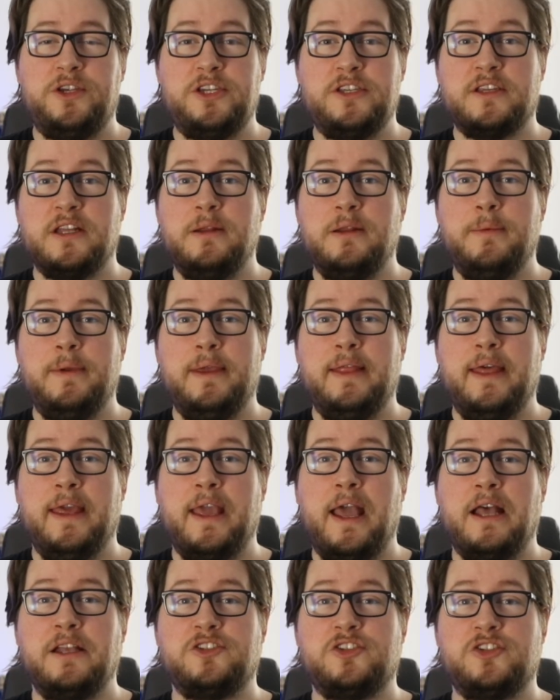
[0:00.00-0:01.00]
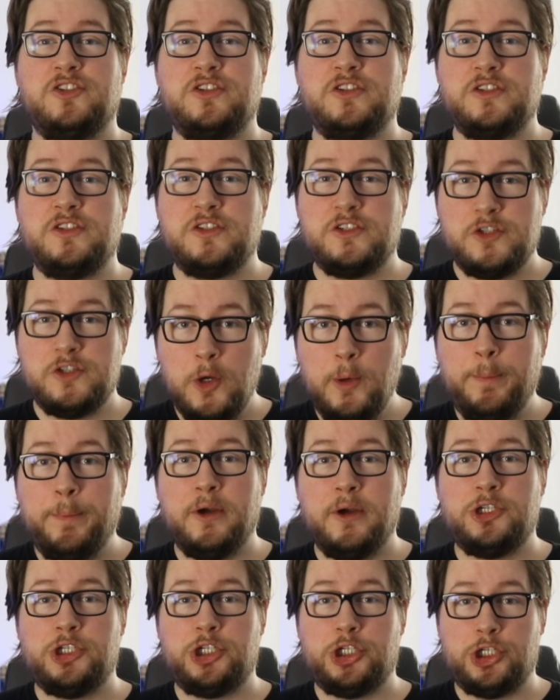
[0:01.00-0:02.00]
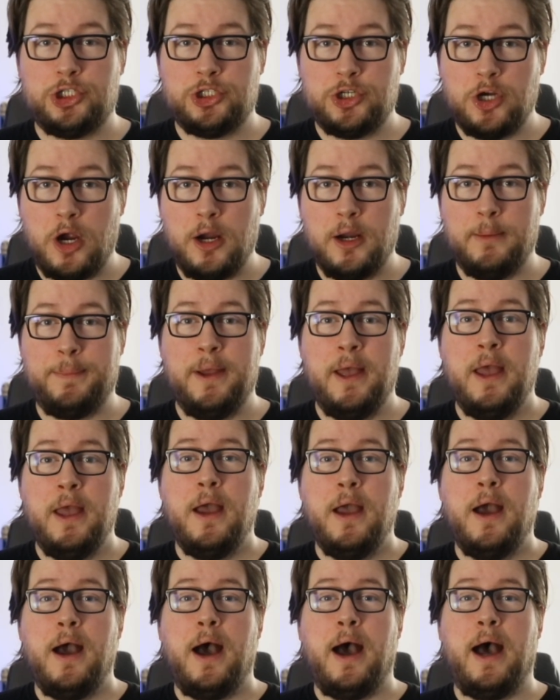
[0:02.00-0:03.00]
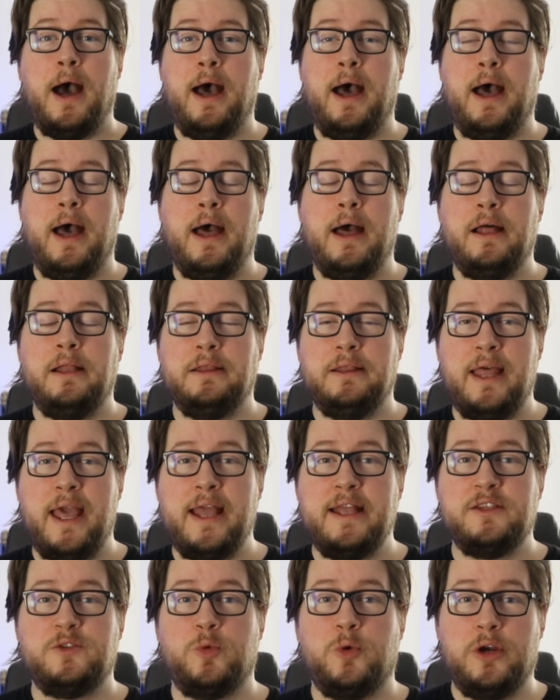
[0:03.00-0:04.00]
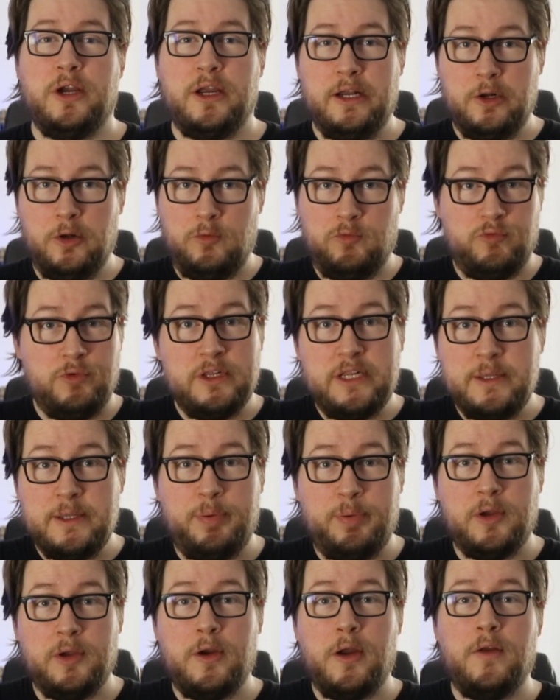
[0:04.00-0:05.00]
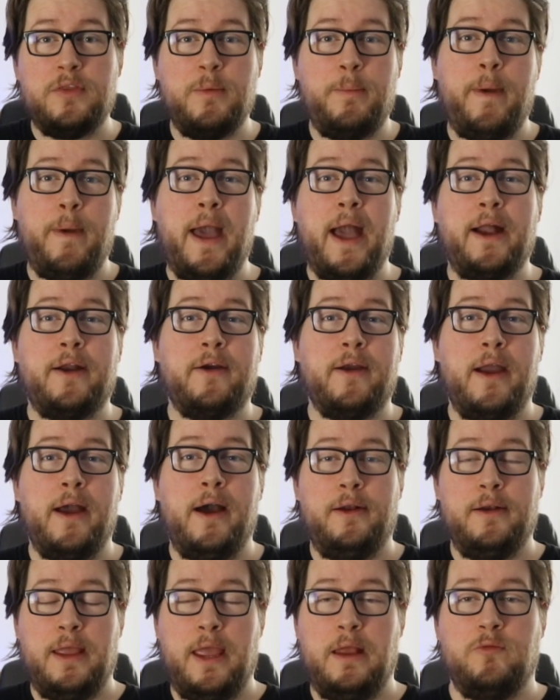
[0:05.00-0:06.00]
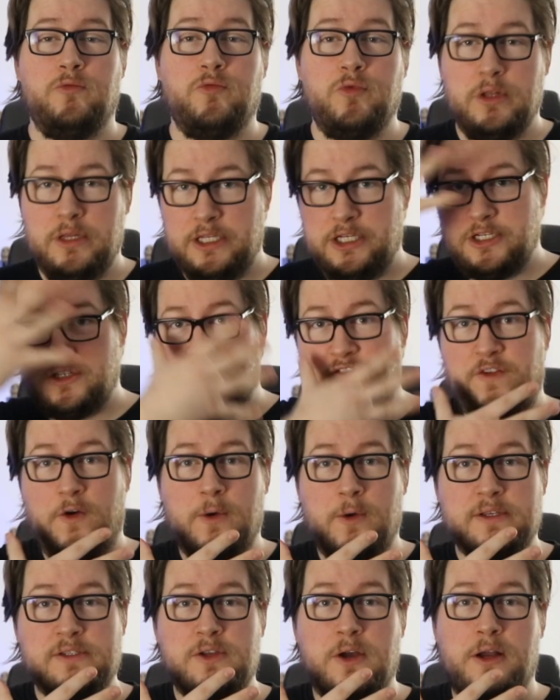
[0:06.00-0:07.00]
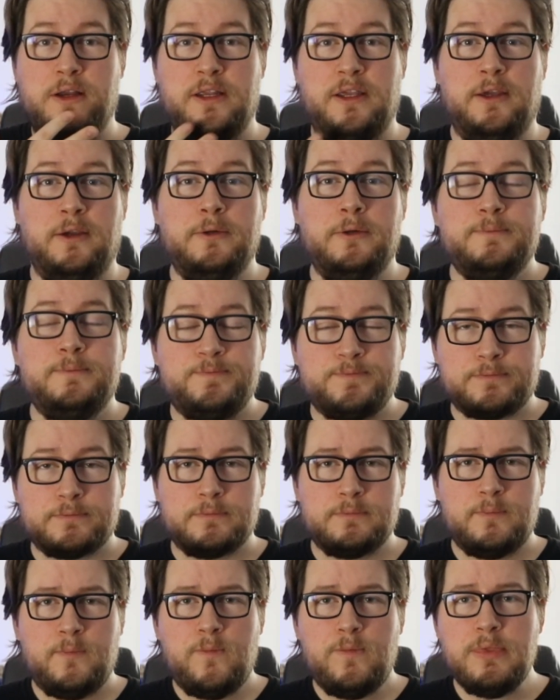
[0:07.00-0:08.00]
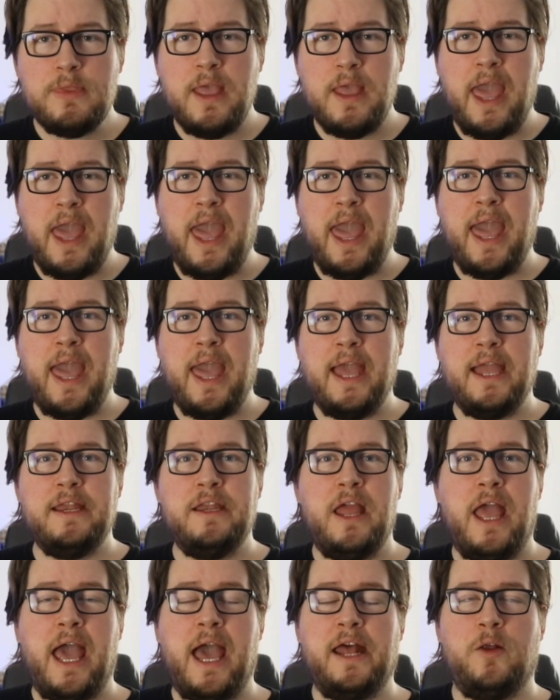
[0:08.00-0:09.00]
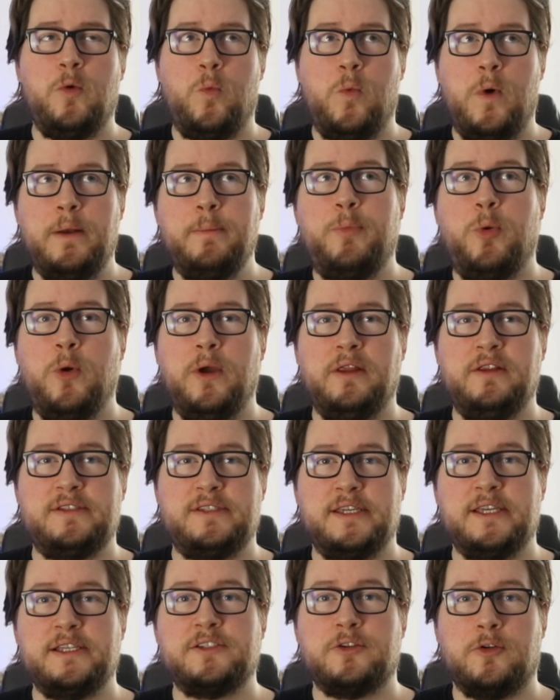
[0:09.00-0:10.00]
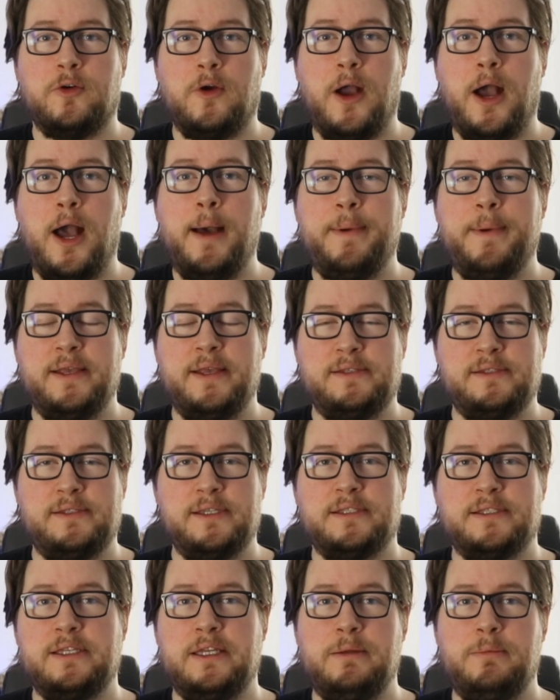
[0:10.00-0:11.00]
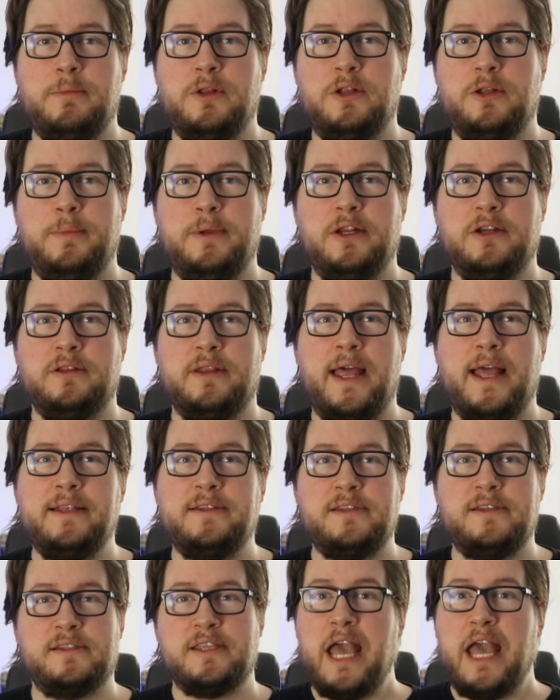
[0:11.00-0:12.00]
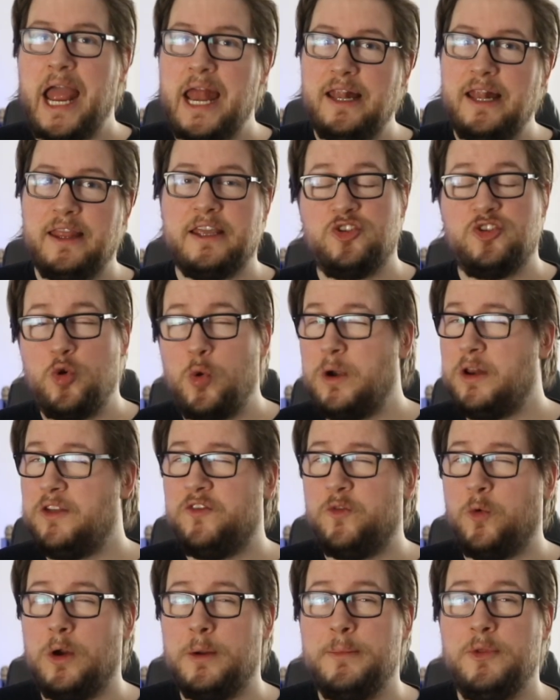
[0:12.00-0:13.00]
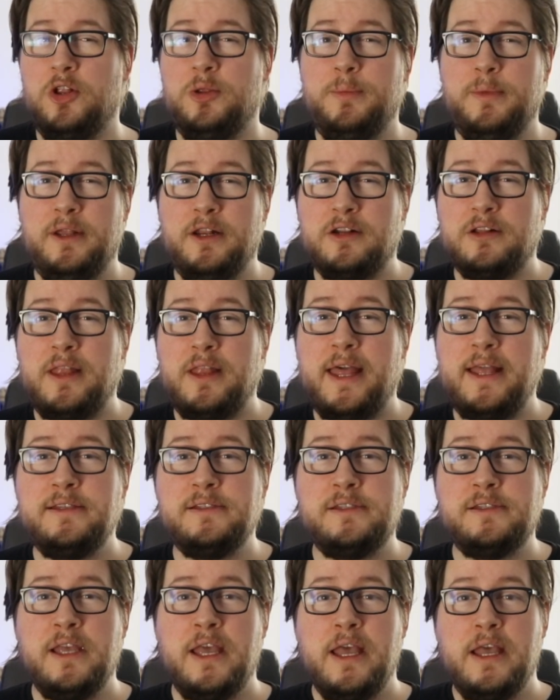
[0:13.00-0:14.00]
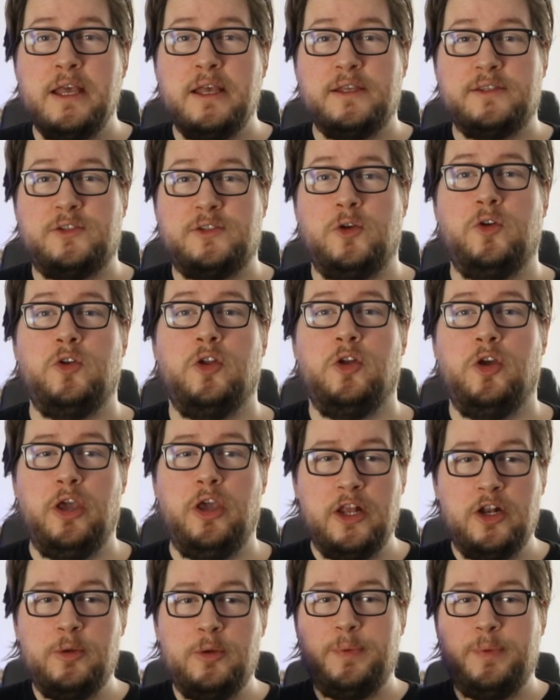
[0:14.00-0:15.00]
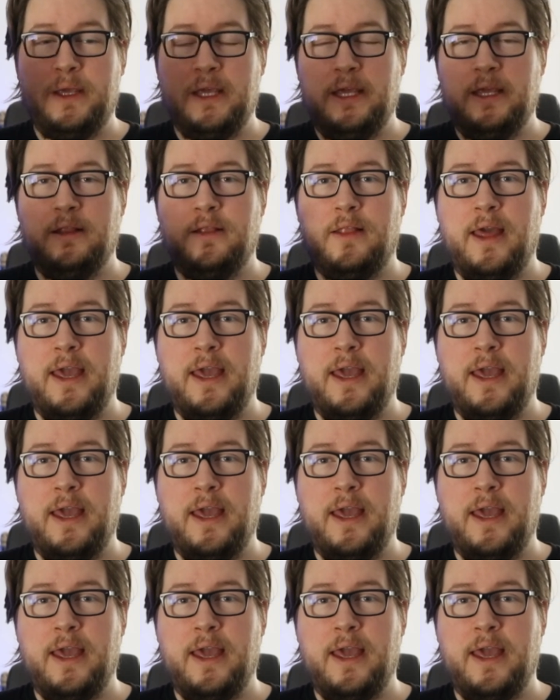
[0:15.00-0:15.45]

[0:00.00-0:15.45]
is gonna be a super sharp lens where it'll really blur out the background and really just focus on you. And at a 1.6 crop, a 16mm lens is kind of like a 24mm lens. So it'll be